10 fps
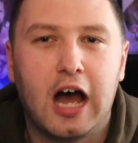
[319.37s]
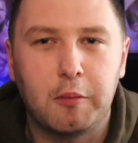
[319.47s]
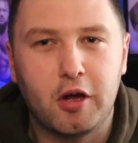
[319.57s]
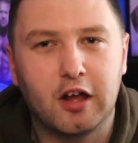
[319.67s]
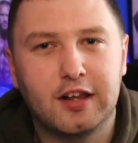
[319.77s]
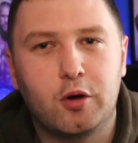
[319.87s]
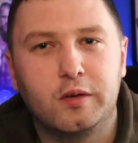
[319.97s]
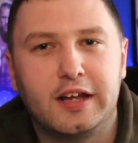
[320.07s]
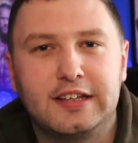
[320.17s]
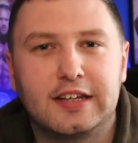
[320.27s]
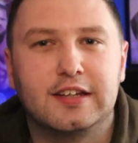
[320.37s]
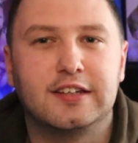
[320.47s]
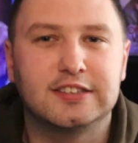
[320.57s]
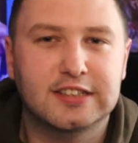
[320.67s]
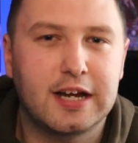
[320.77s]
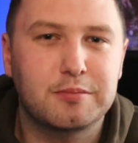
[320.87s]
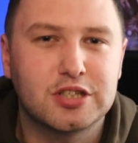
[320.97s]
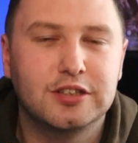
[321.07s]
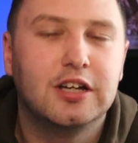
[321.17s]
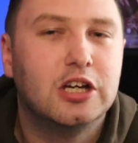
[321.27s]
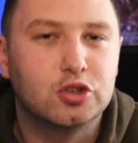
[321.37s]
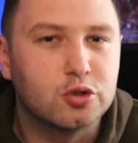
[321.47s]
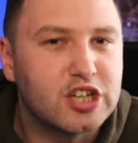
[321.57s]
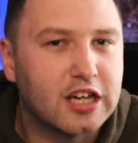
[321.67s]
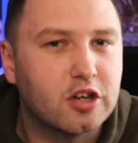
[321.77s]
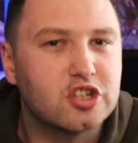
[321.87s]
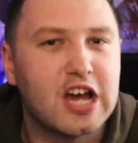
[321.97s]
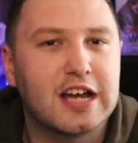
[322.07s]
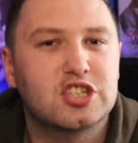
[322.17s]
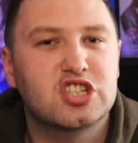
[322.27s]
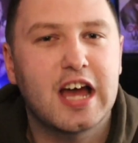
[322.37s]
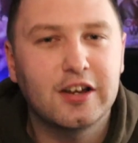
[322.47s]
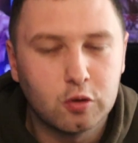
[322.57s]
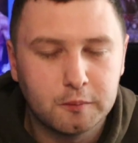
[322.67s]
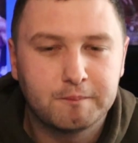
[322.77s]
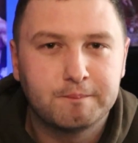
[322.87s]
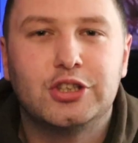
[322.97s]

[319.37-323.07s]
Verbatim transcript: I'll put a little link in the description, so check out Jack's channel.